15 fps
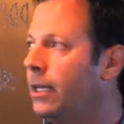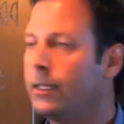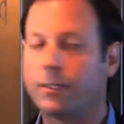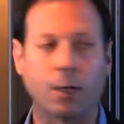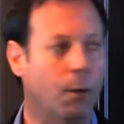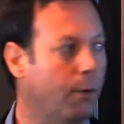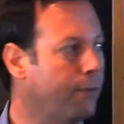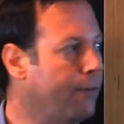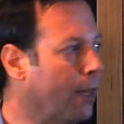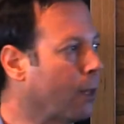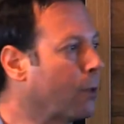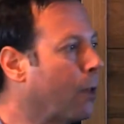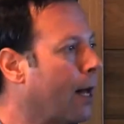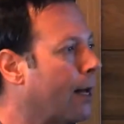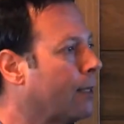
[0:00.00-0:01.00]
So
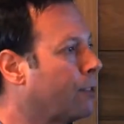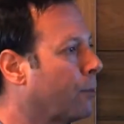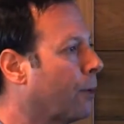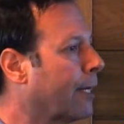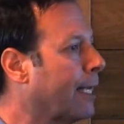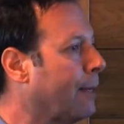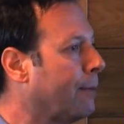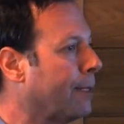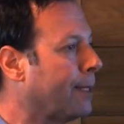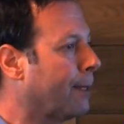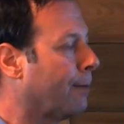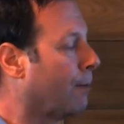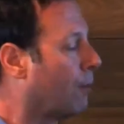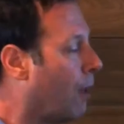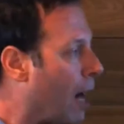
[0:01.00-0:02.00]
VeloCloud is working with a
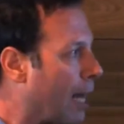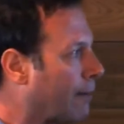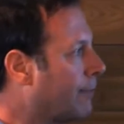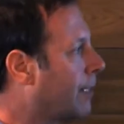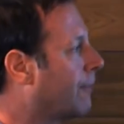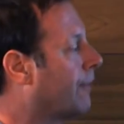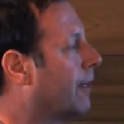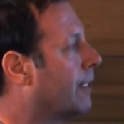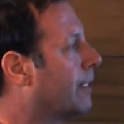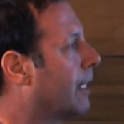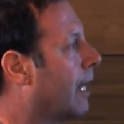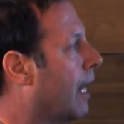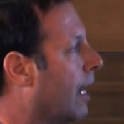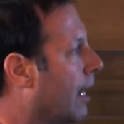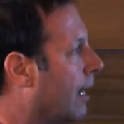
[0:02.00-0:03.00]
lot of different
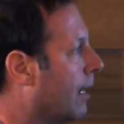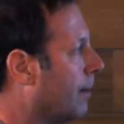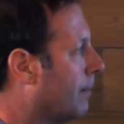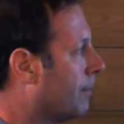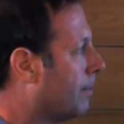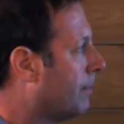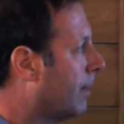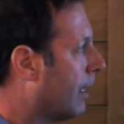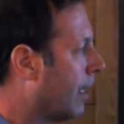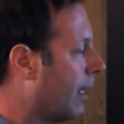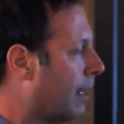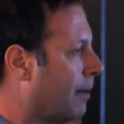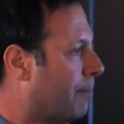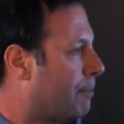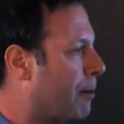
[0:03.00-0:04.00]

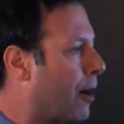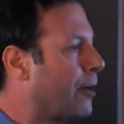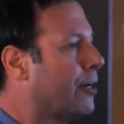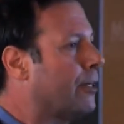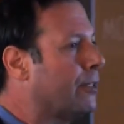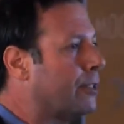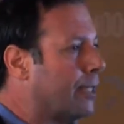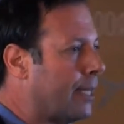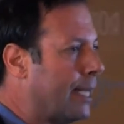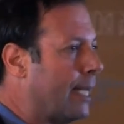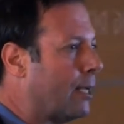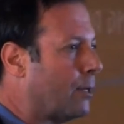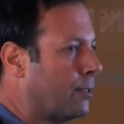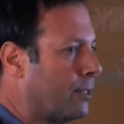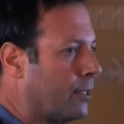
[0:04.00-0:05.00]
partners in
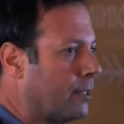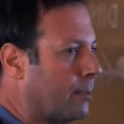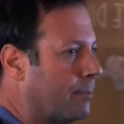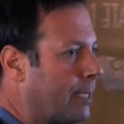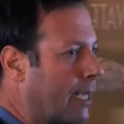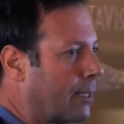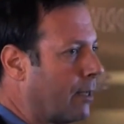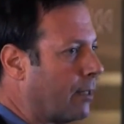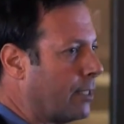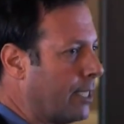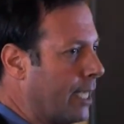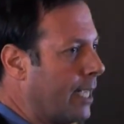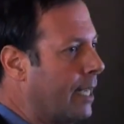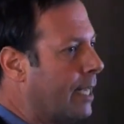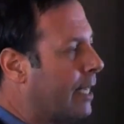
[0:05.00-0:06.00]
the ecosystem,
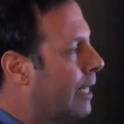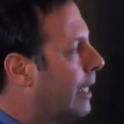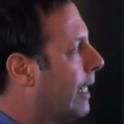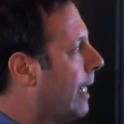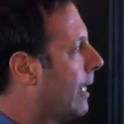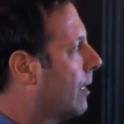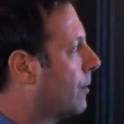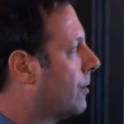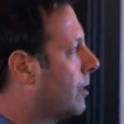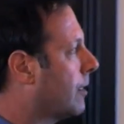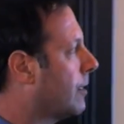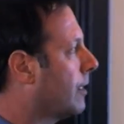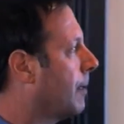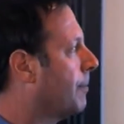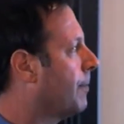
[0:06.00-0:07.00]
technology
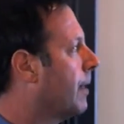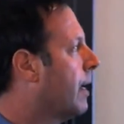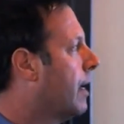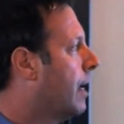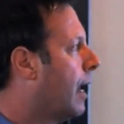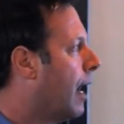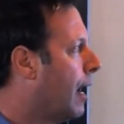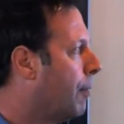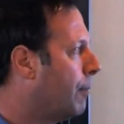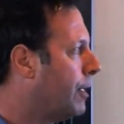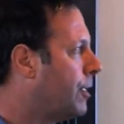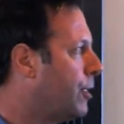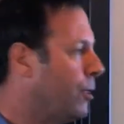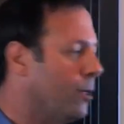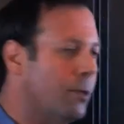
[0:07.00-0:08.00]
ecosystem.
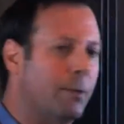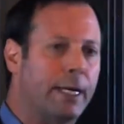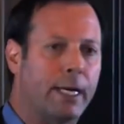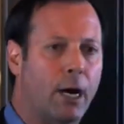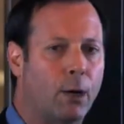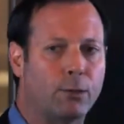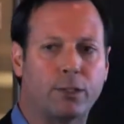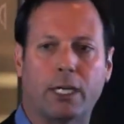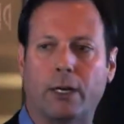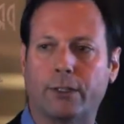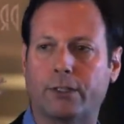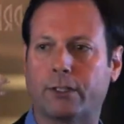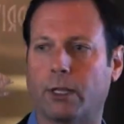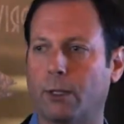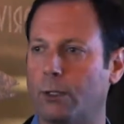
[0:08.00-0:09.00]
We host
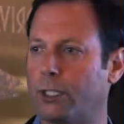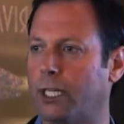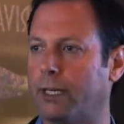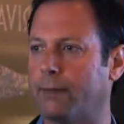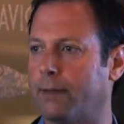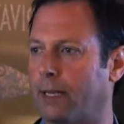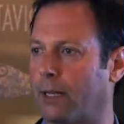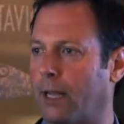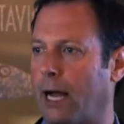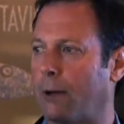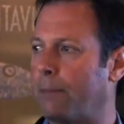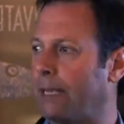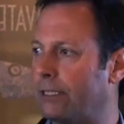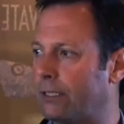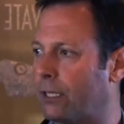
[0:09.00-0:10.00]
our solution, the
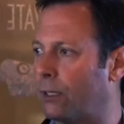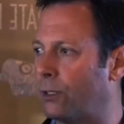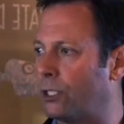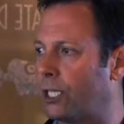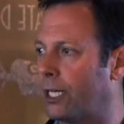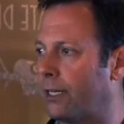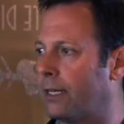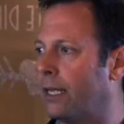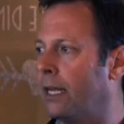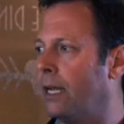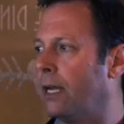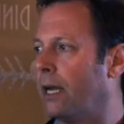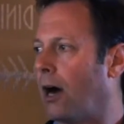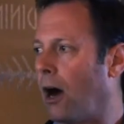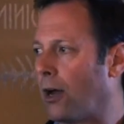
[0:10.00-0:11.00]
cloud-based solution,
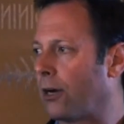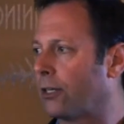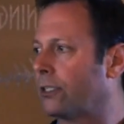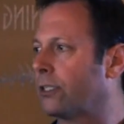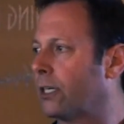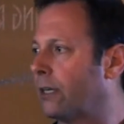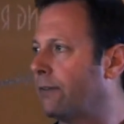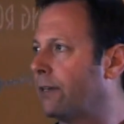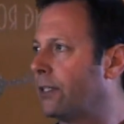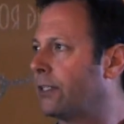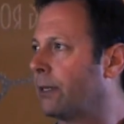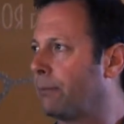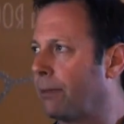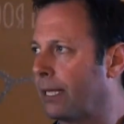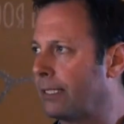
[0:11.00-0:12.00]
on our
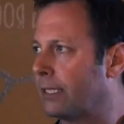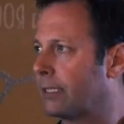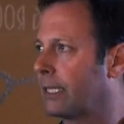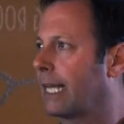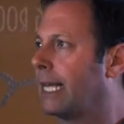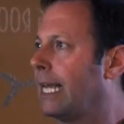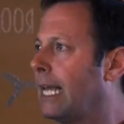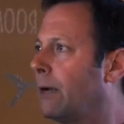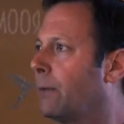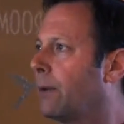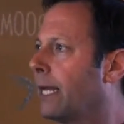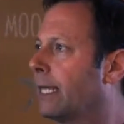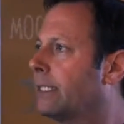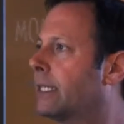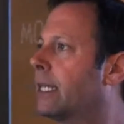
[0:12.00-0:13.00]
servers in places like
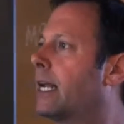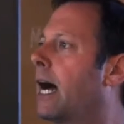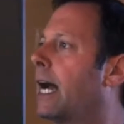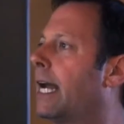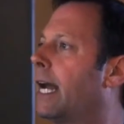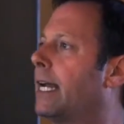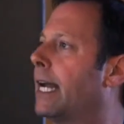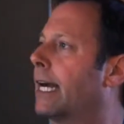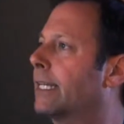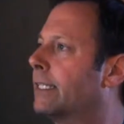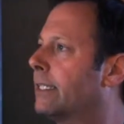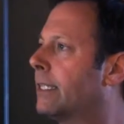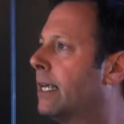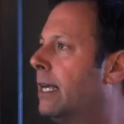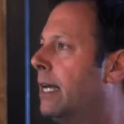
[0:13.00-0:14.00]
Equinix and
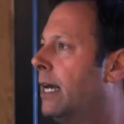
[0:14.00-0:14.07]
IIX.